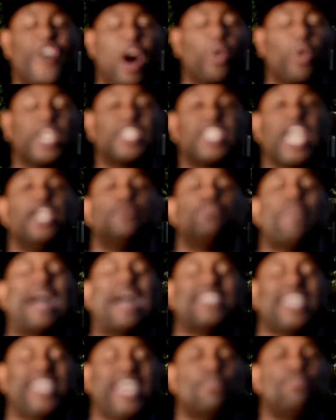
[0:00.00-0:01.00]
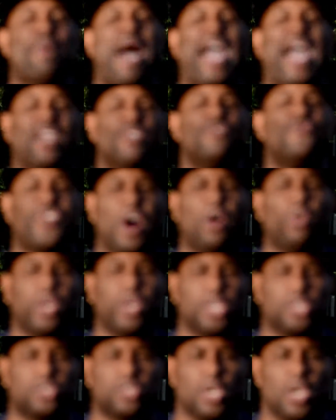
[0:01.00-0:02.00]
focus. It's about to get back in
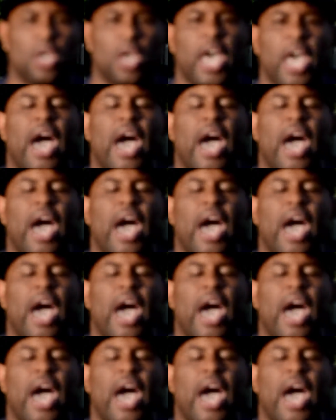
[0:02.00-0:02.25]
focus.